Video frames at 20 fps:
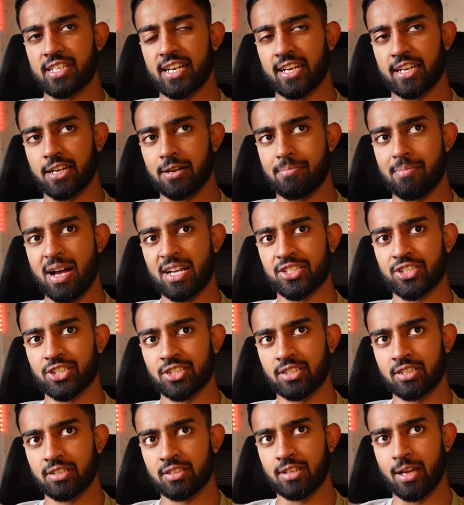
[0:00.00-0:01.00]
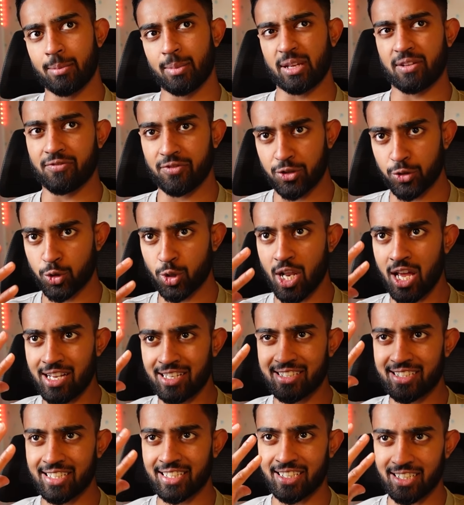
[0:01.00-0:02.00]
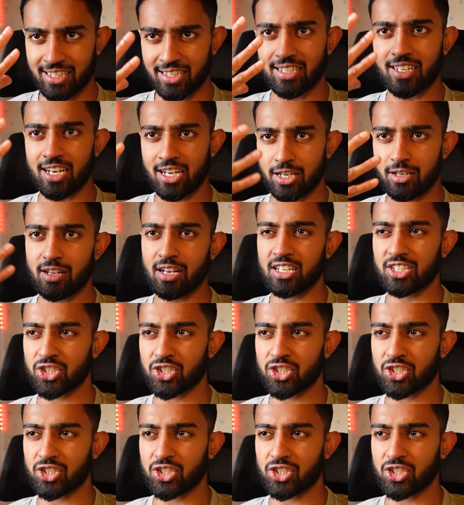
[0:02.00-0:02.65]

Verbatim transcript: and I can imagine I'm like visualizing a,